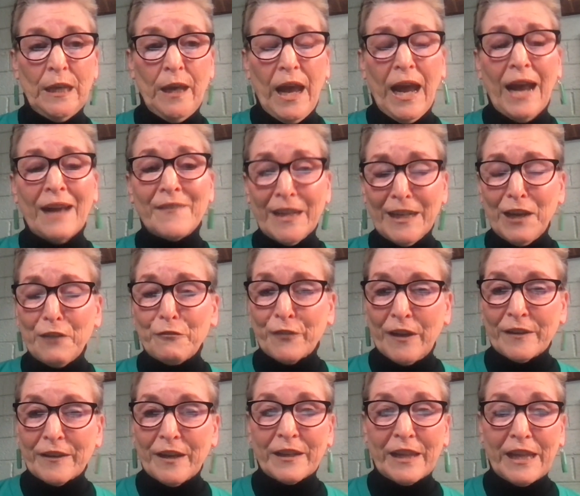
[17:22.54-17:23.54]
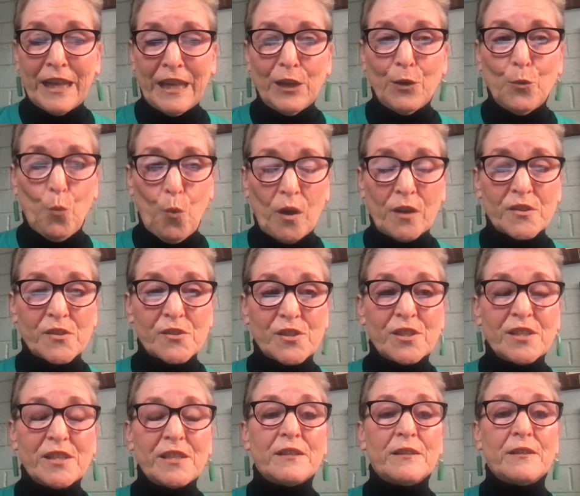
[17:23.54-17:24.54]
And then I found out he was
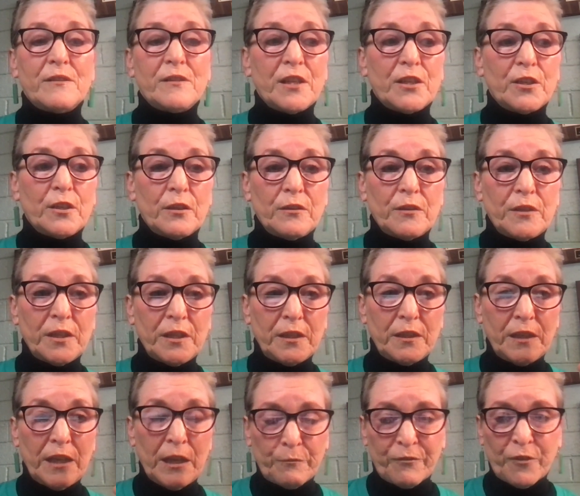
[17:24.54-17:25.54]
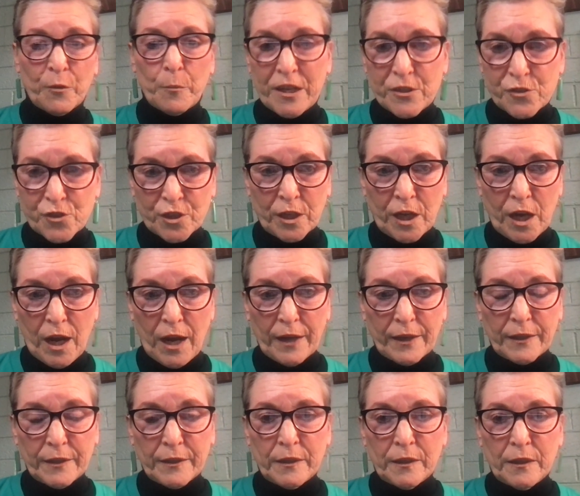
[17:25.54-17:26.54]
the information
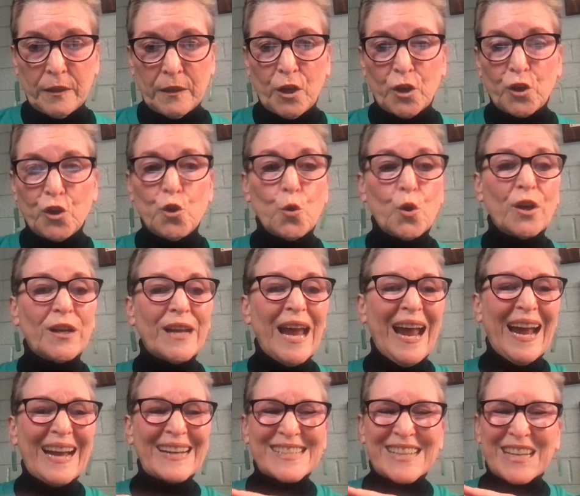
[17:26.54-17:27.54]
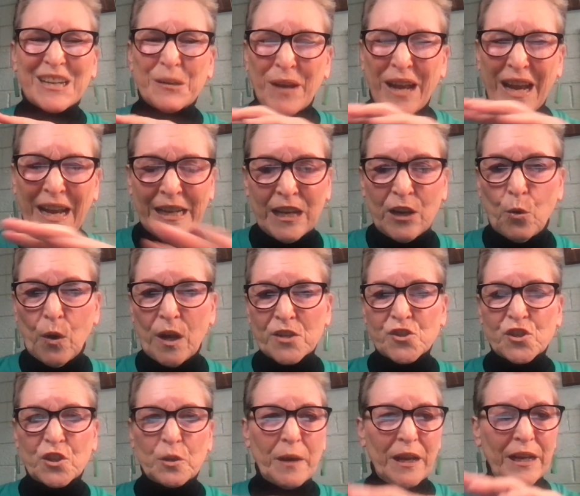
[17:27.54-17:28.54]
guy. You could ask him any
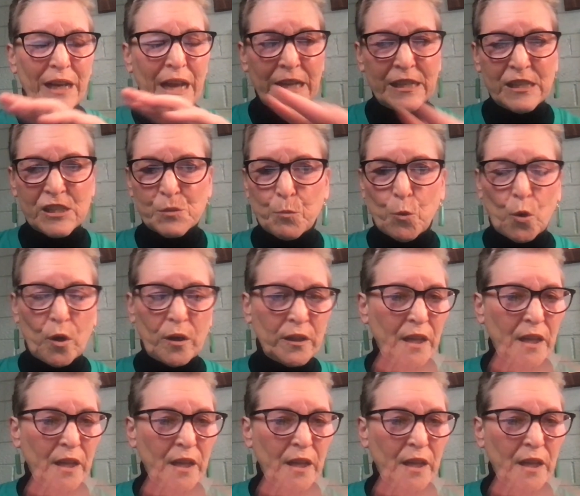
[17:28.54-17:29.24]
question about any sport in